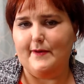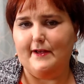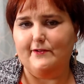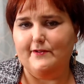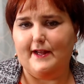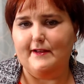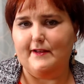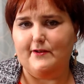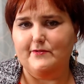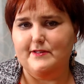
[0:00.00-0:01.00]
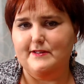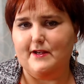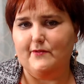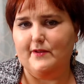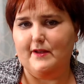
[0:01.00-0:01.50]
Ehlers Danlos is
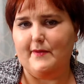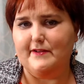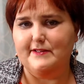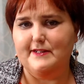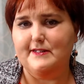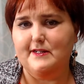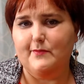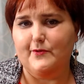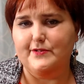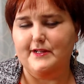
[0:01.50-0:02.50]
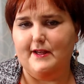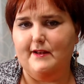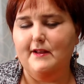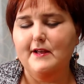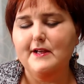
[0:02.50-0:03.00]
only about 60%.